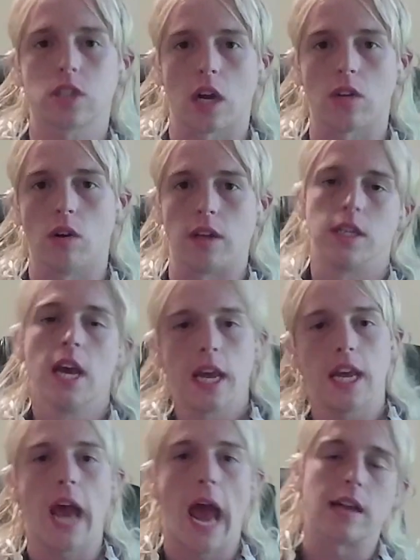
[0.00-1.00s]
Norris.
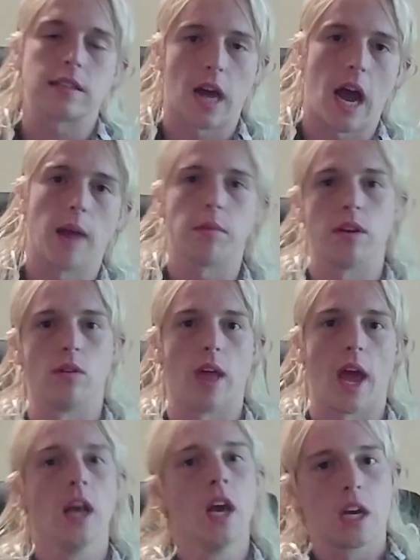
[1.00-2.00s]
He has time to do
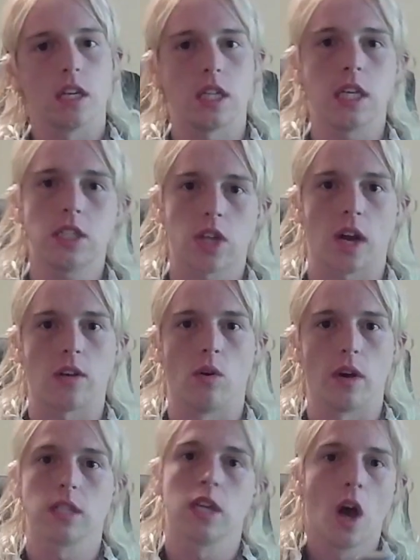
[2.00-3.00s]
that because he's Chuck
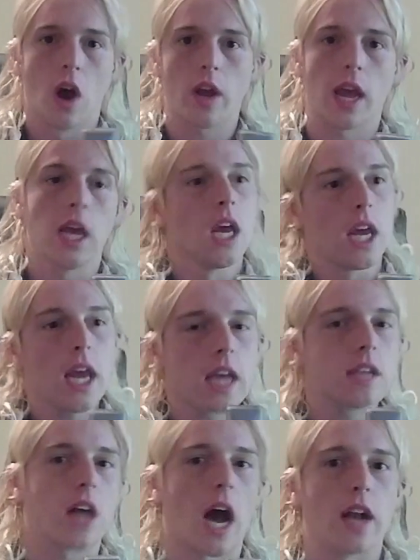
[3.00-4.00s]
Norris, okay?
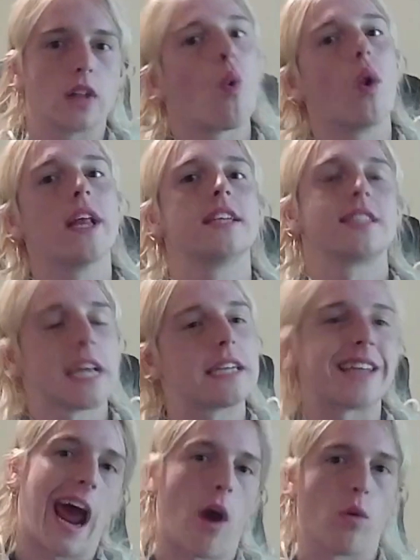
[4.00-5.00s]
He's got 26
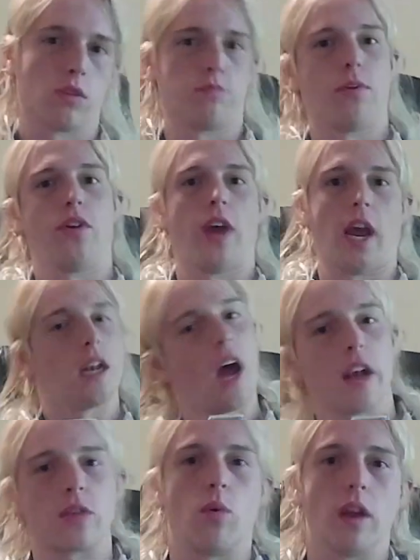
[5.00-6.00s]
hours per day,
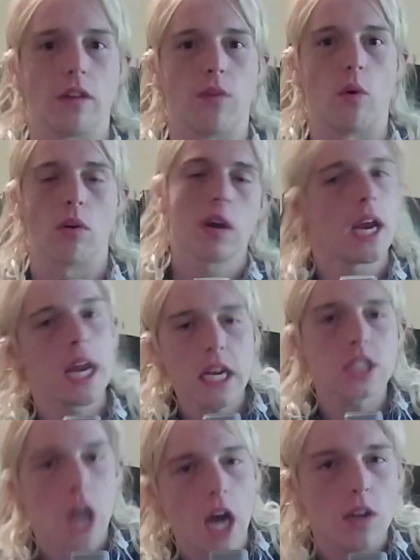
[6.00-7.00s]
not 24. He's
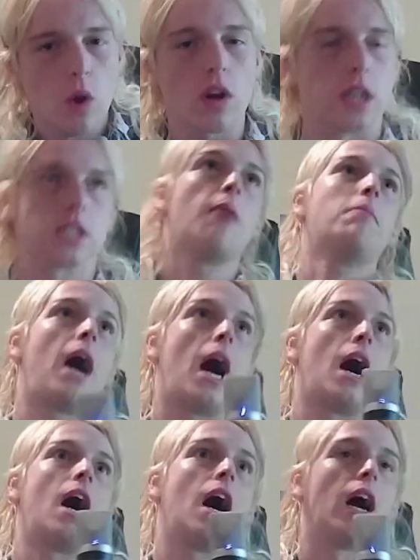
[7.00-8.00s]
Chuck Norris. Come
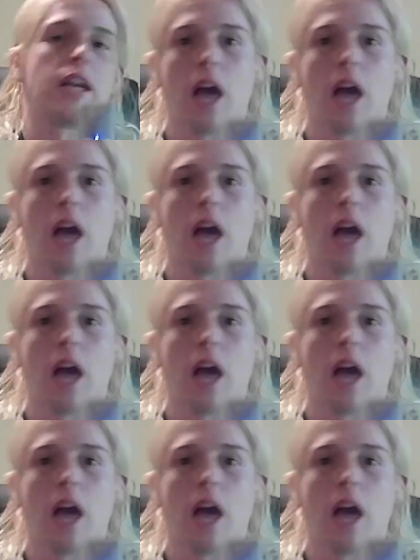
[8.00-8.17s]
on.